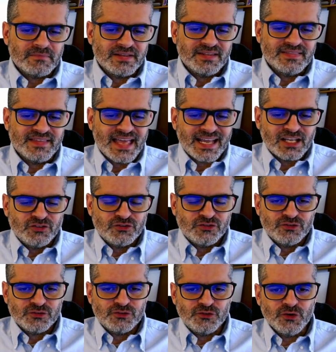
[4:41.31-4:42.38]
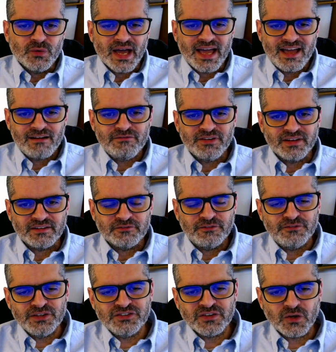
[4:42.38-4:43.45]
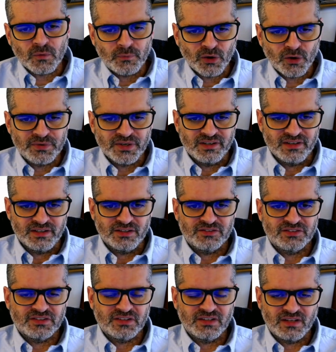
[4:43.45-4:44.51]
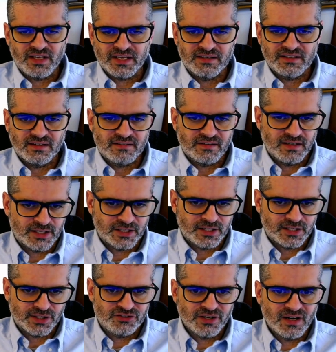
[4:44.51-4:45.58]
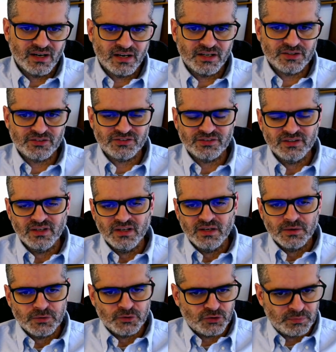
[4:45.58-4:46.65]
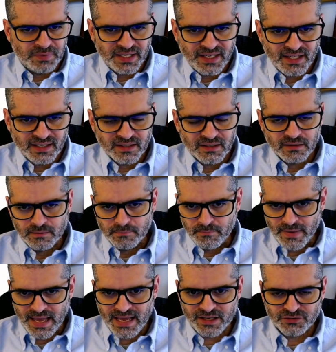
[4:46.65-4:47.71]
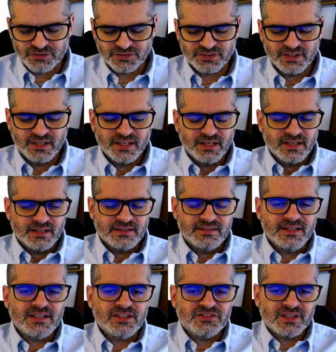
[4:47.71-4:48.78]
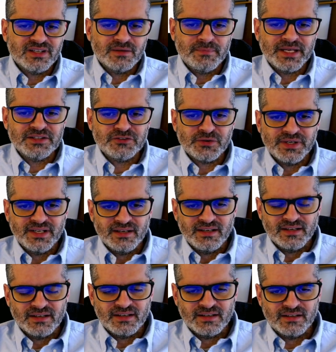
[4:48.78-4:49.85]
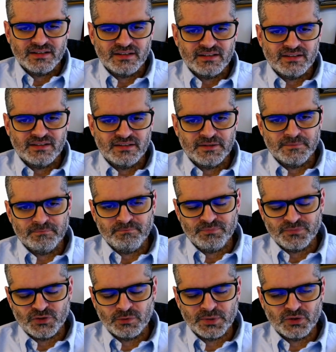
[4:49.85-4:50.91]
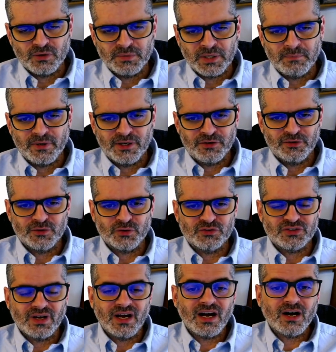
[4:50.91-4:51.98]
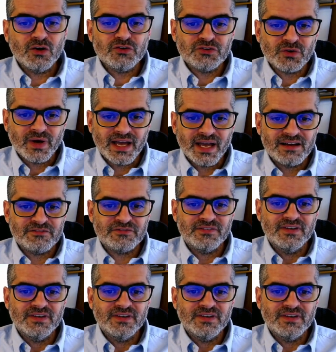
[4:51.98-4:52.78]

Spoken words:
next to having physical properties like electric charge, spin, mass, these elementary subatomic particles also have